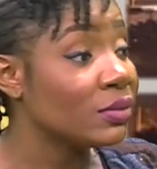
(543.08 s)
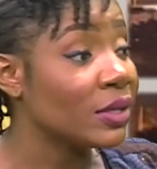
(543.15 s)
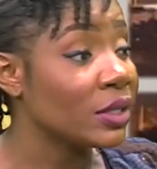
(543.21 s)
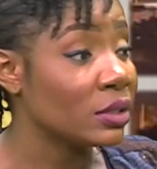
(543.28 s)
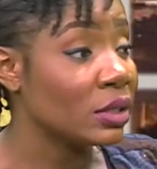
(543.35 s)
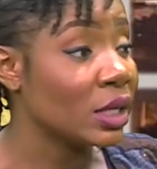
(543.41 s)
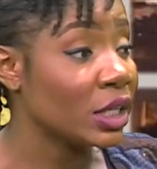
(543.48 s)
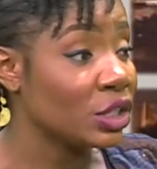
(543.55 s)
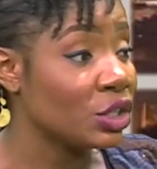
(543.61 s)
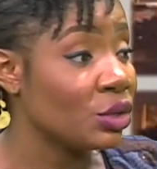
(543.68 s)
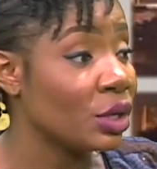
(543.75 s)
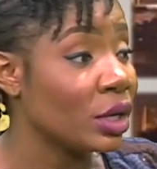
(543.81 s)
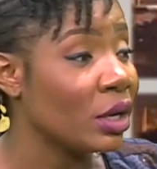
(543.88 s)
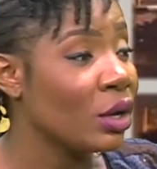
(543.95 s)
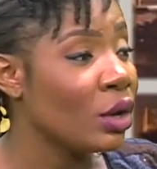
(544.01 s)
face in
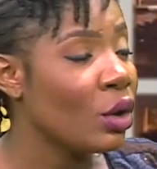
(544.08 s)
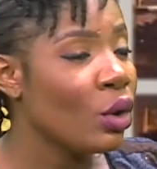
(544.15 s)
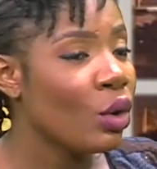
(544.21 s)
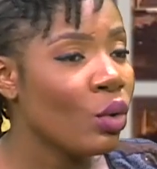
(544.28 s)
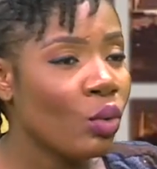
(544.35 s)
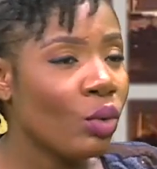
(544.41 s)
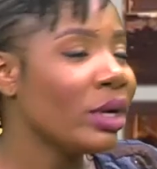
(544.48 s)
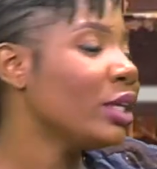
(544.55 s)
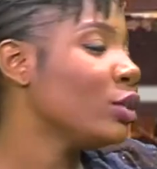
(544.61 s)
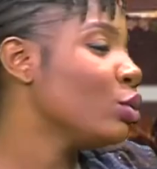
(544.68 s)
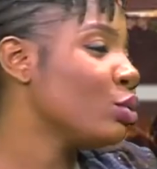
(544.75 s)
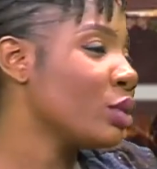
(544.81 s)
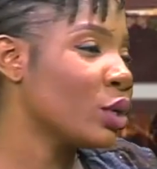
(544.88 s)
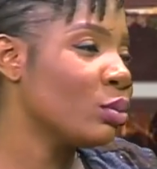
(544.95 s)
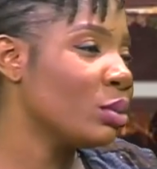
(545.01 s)
Nigeria. Mm -hmm. What are
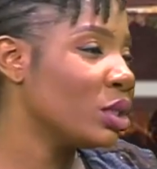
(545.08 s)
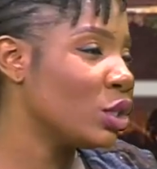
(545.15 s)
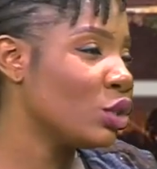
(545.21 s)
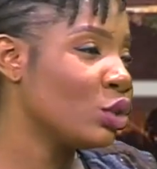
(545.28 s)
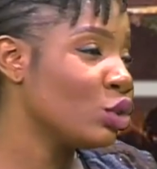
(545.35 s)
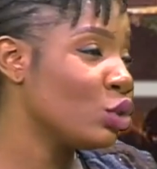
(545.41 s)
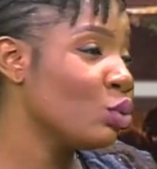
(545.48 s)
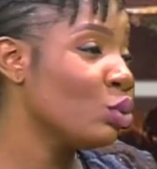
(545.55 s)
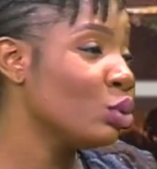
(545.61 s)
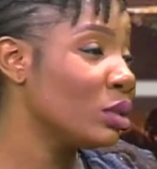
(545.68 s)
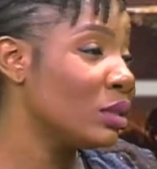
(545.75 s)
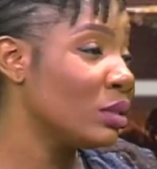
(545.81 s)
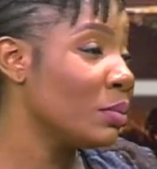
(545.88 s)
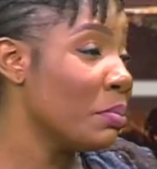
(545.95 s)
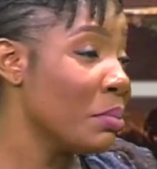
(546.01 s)
those recommendations you would
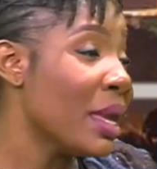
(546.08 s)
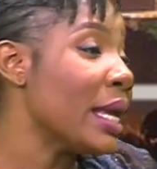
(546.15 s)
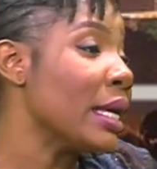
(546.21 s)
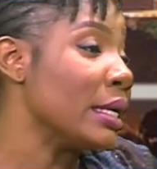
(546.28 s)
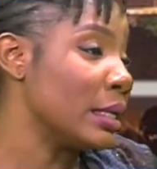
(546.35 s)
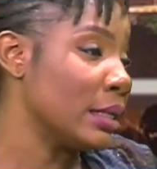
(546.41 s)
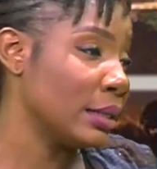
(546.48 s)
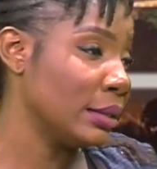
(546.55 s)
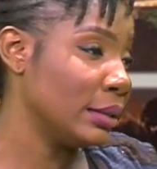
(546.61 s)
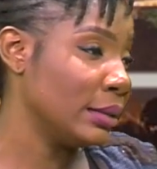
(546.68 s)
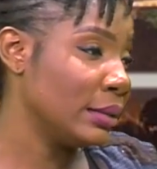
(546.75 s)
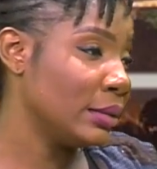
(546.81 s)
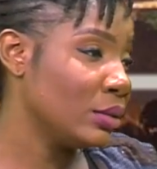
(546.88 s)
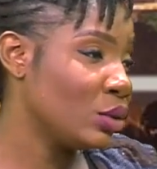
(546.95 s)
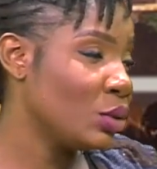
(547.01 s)
make
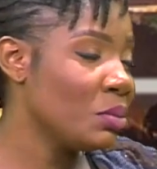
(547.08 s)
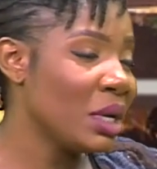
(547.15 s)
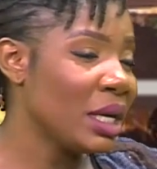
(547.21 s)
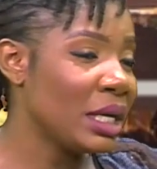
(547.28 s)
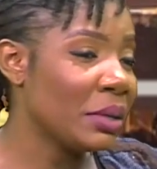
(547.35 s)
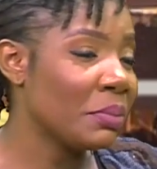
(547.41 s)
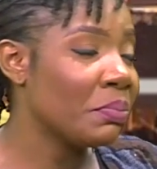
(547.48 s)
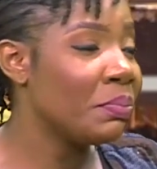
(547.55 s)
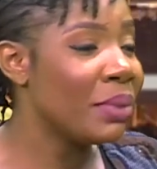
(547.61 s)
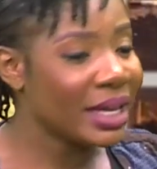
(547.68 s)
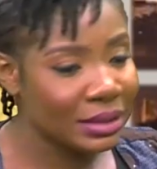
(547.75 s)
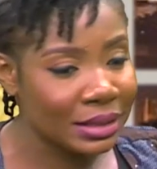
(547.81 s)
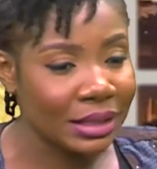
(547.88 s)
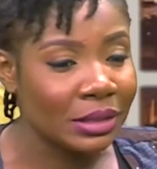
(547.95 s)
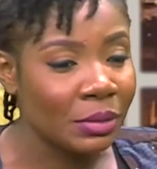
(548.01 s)
to make it
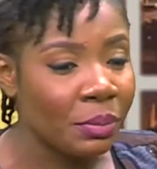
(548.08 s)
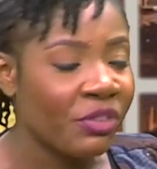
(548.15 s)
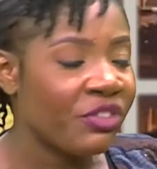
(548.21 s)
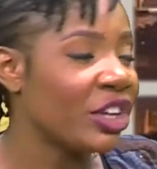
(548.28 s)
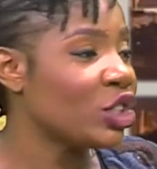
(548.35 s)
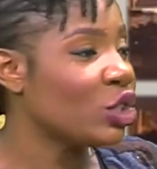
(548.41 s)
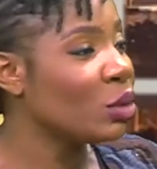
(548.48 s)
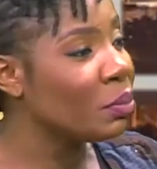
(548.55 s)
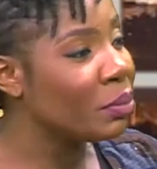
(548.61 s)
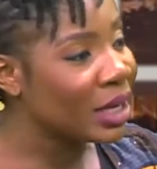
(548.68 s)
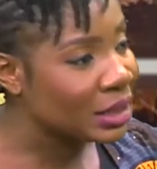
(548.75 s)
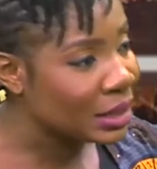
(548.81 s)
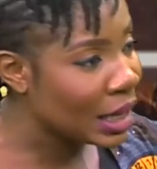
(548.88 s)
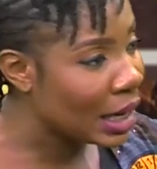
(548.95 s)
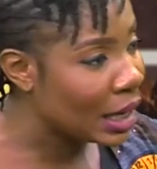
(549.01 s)
better, the profession
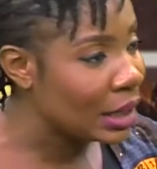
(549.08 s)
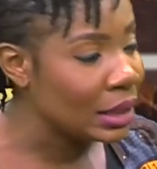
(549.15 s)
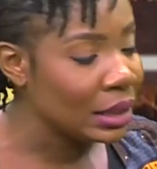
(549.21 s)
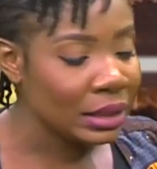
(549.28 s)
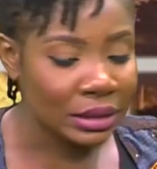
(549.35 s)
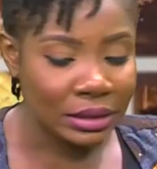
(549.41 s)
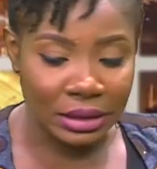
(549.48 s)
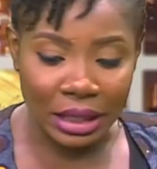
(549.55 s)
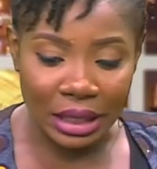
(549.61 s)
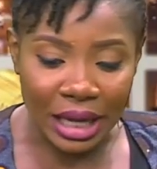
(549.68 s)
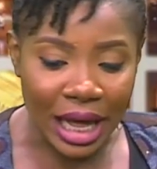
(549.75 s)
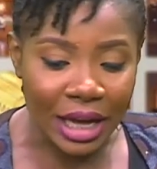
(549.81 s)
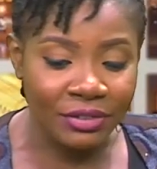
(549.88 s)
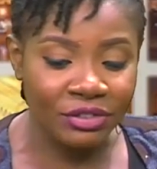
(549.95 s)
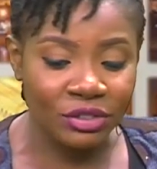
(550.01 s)
better, the
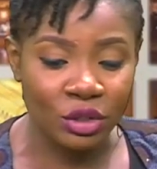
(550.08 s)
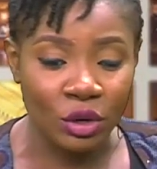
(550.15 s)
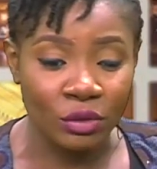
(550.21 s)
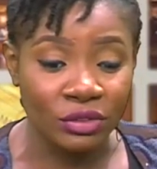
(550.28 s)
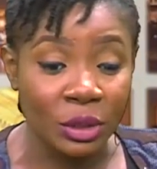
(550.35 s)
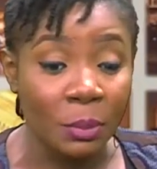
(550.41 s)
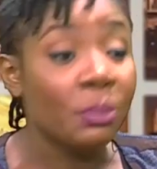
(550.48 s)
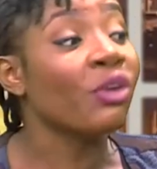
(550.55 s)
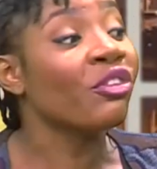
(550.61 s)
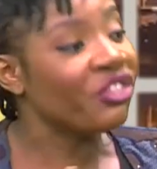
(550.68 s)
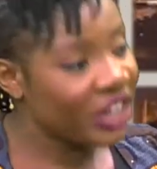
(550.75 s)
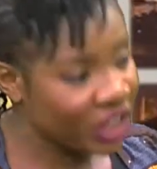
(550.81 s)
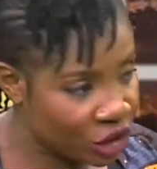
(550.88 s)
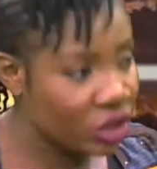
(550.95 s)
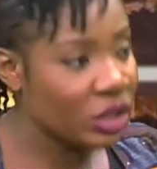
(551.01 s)
lives of the
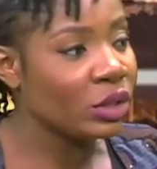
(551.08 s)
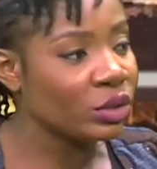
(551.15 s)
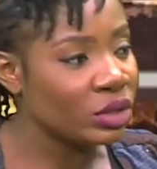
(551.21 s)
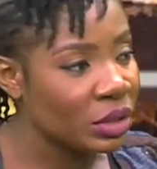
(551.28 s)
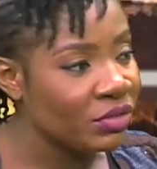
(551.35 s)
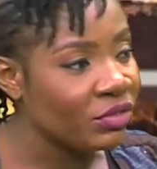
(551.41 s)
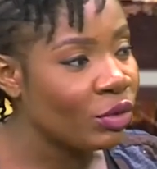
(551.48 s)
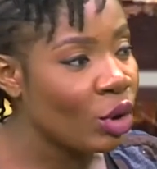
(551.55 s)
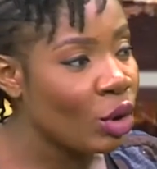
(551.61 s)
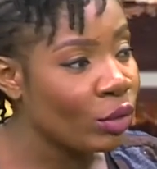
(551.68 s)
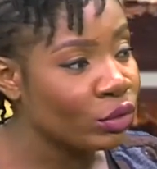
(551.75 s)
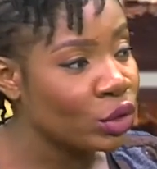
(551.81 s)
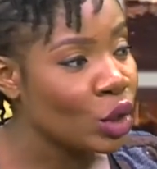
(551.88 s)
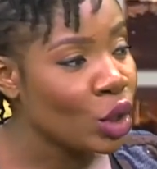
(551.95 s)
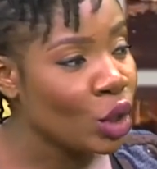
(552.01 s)
professionals
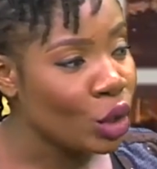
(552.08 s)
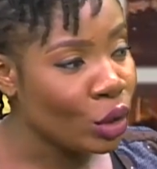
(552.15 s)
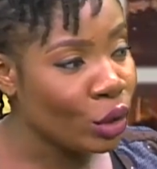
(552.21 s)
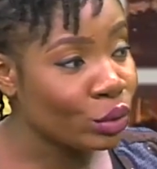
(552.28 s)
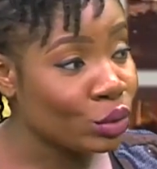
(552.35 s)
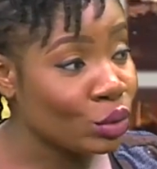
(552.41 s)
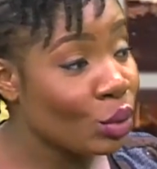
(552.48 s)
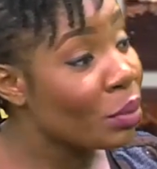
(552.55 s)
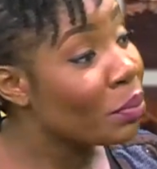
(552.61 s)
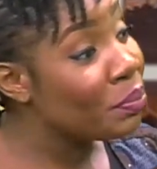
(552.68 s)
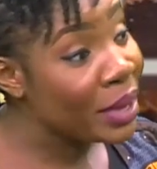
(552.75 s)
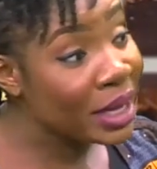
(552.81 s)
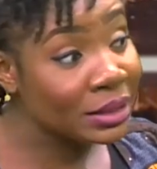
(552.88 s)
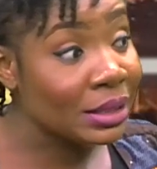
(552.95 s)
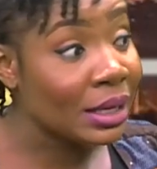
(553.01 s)
involved also
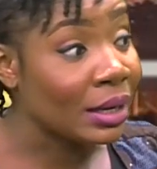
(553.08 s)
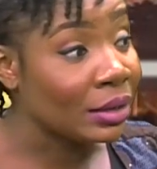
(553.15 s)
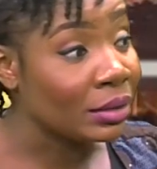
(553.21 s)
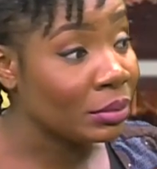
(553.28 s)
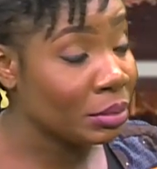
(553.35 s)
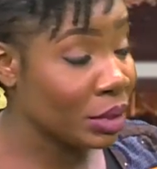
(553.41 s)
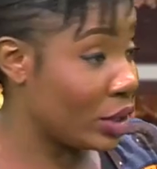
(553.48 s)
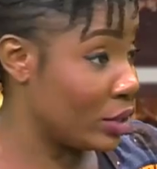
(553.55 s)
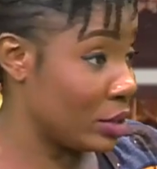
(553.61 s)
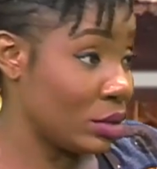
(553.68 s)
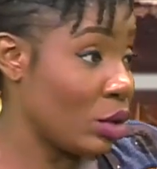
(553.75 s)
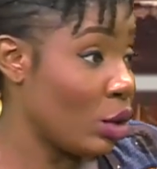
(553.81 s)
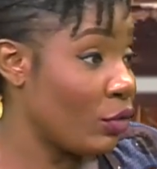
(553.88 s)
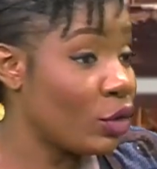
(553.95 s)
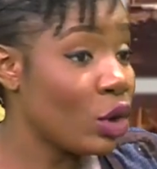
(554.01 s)
better? Because, mm
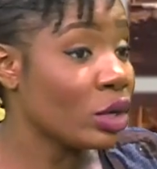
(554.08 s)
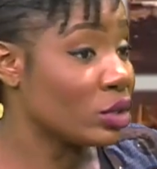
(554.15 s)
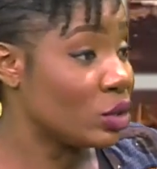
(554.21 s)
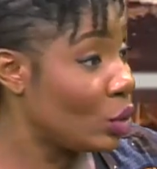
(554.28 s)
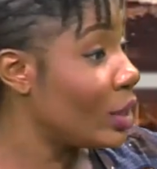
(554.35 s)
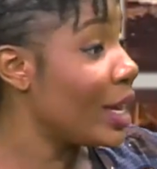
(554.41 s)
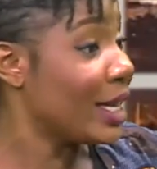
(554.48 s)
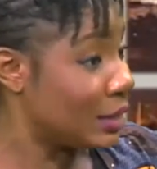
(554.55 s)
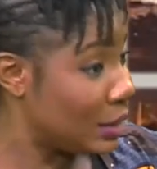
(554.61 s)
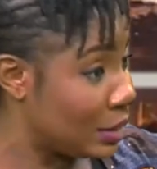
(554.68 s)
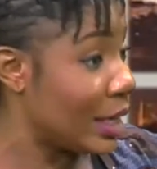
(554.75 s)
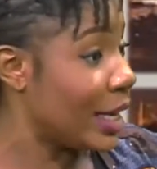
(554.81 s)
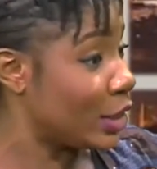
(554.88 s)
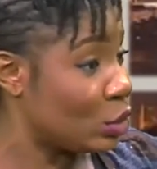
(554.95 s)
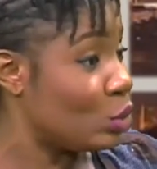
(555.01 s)
-hmm. of course, you guys
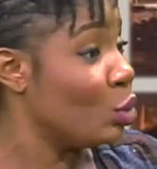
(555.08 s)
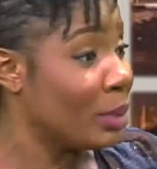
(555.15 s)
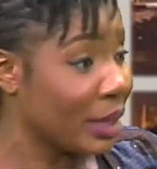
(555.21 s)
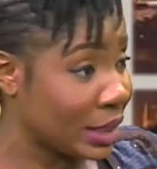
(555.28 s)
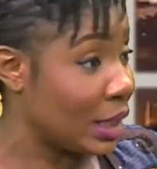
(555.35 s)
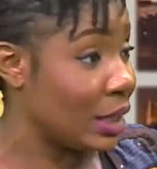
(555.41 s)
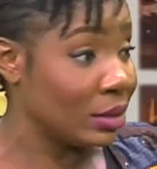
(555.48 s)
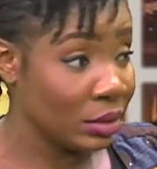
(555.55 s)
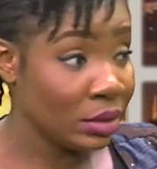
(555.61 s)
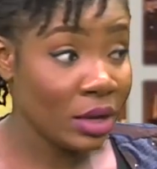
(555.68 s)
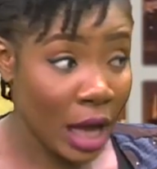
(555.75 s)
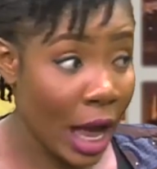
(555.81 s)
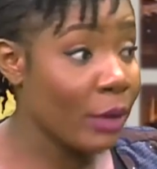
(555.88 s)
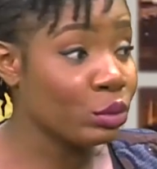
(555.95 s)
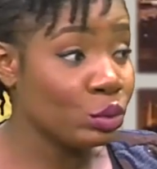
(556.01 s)
desire to do better.
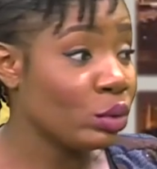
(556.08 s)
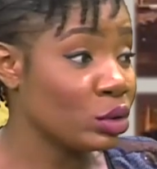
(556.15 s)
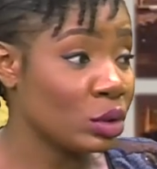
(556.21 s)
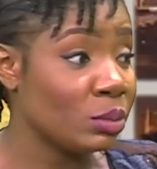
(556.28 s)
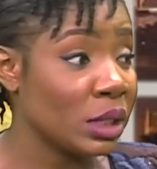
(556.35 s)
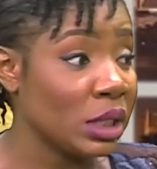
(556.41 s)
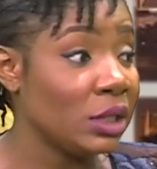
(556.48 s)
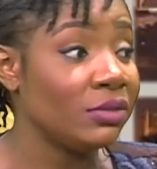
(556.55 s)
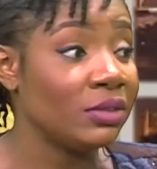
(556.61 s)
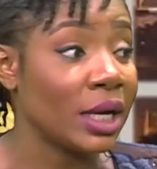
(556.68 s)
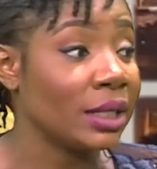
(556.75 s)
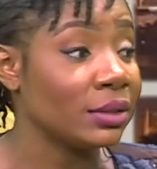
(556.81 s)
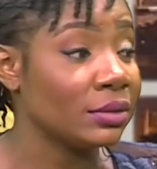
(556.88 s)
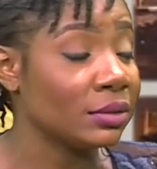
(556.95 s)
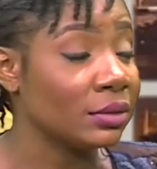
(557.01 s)
I would want to believe
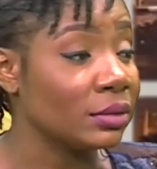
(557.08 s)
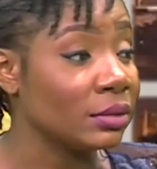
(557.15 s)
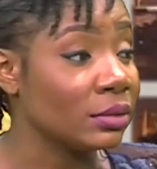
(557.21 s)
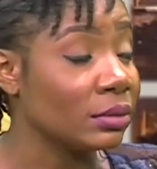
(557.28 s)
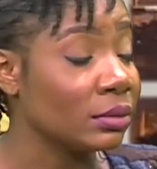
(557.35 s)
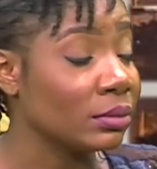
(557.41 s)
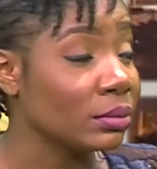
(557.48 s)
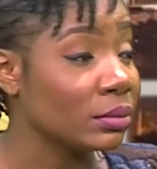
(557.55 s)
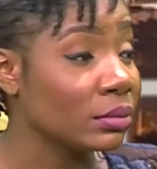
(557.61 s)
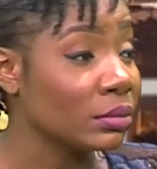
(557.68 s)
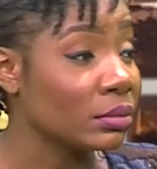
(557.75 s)
that. Of course.